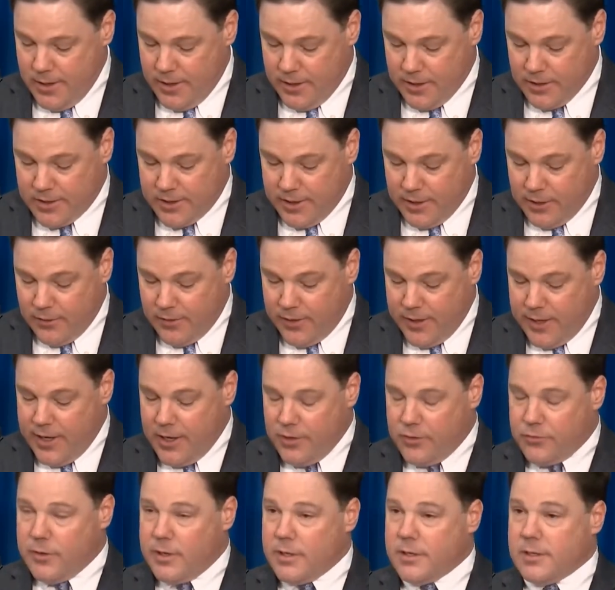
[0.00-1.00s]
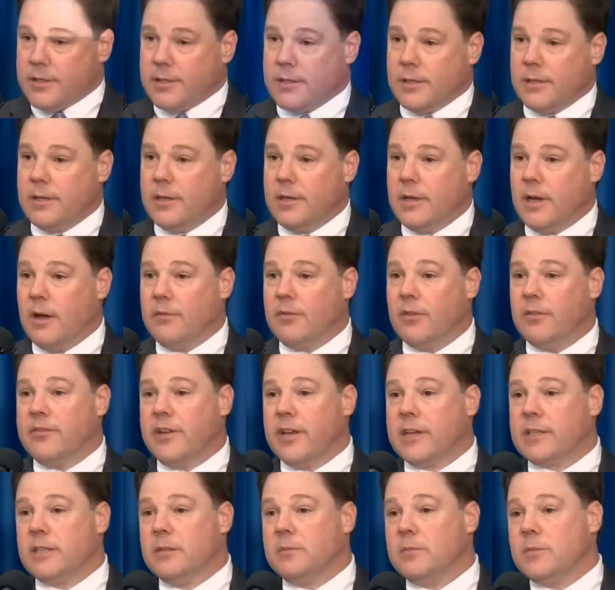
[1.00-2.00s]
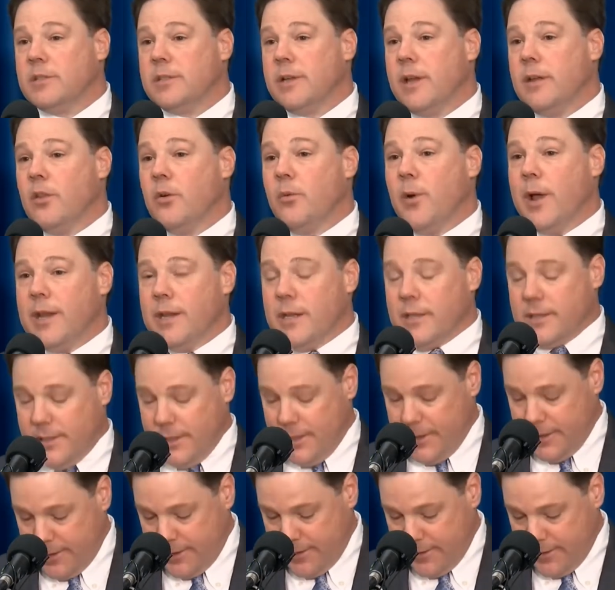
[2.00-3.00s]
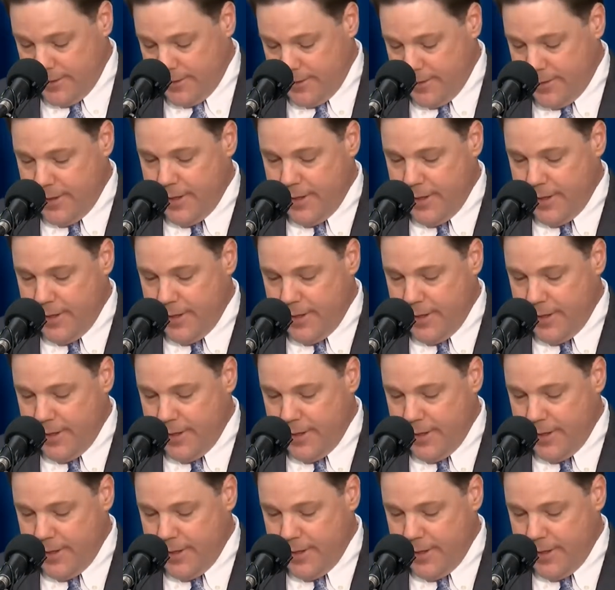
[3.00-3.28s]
consider the interests of the victims and the witnesses,